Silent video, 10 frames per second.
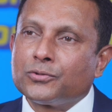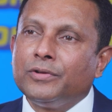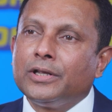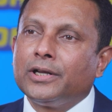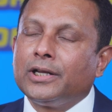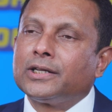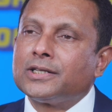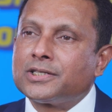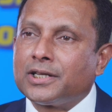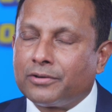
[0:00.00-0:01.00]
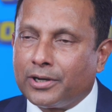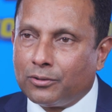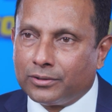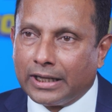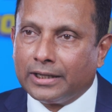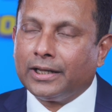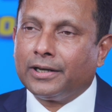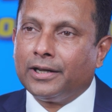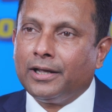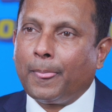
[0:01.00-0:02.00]
So we really concentrate on that
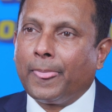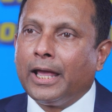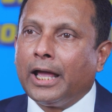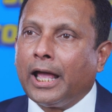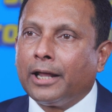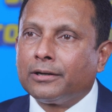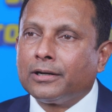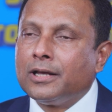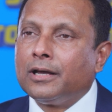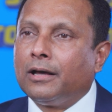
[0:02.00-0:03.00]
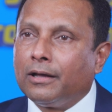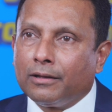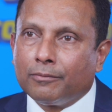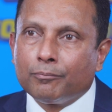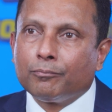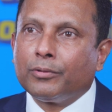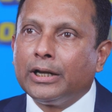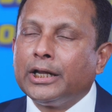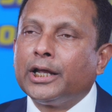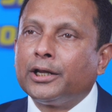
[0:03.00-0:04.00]
area and
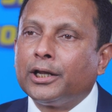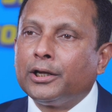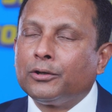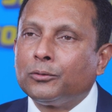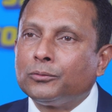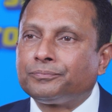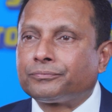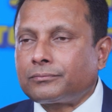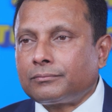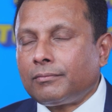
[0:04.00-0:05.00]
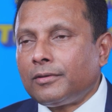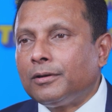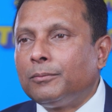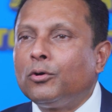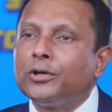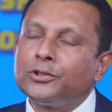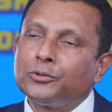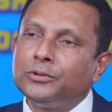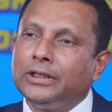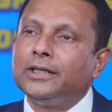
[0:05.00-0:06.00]
really getting more
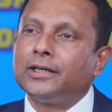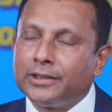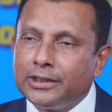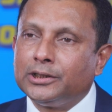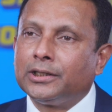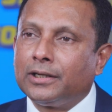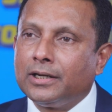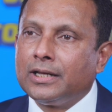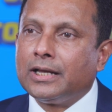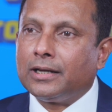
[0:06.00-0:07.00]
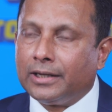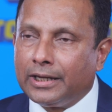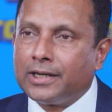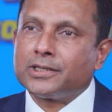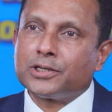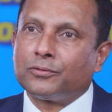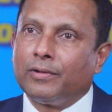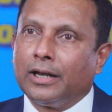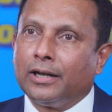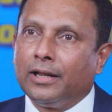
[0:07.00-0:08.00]
into the digital areas as well.